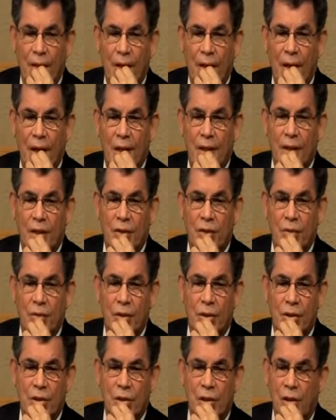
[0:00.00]
And as a
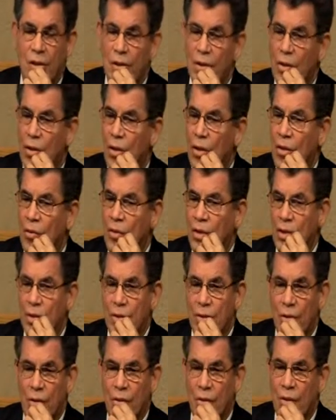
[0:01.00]
result,
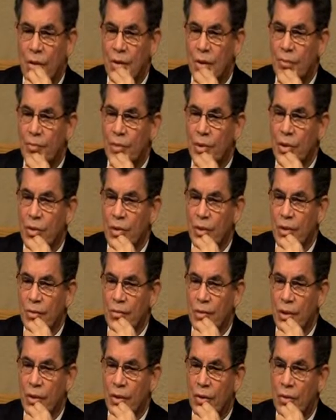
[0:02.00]
always, always
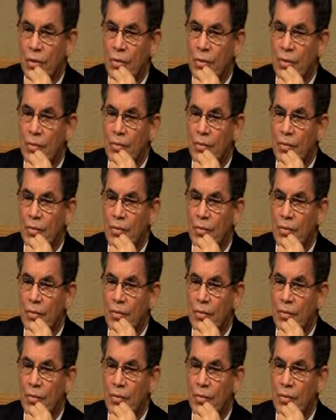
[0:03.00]
abusive in the home.